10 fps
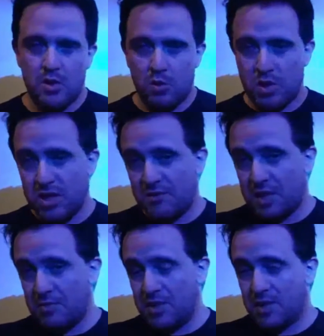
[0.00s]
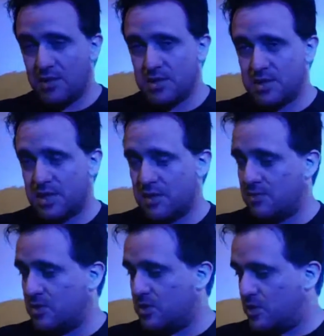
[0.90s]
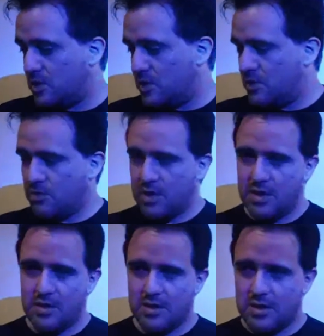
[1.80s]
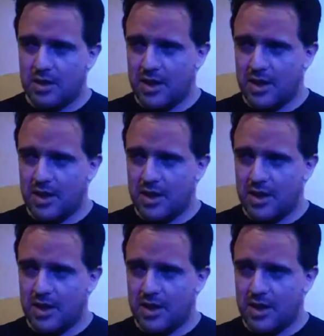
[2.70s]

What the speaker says: Where have they been all this time? Well,